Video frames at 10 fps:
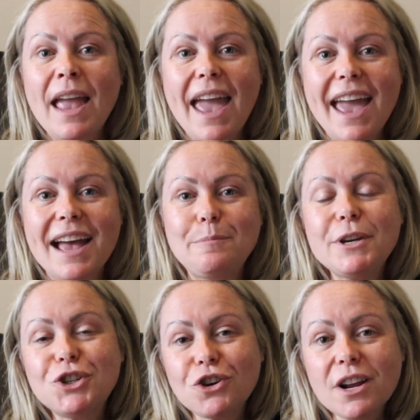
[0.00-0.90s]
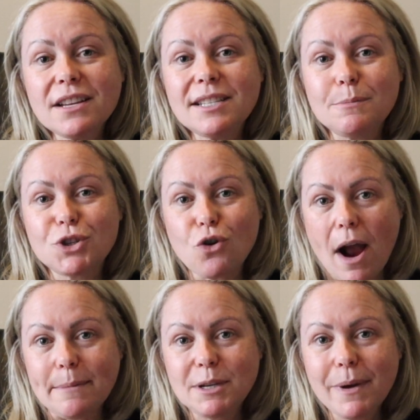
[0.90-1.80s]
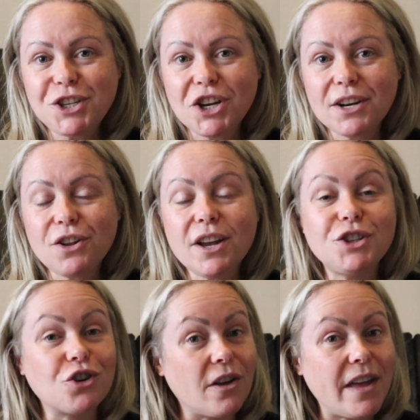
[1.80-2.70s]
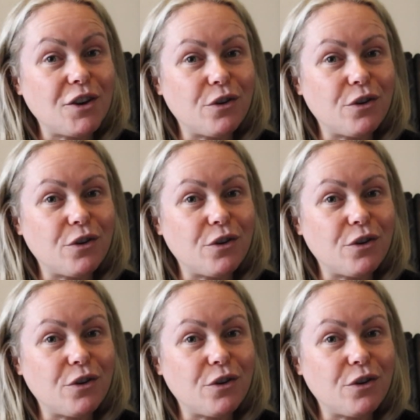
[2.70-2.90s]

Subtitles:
And be sure to subscribe to my channel and turn on that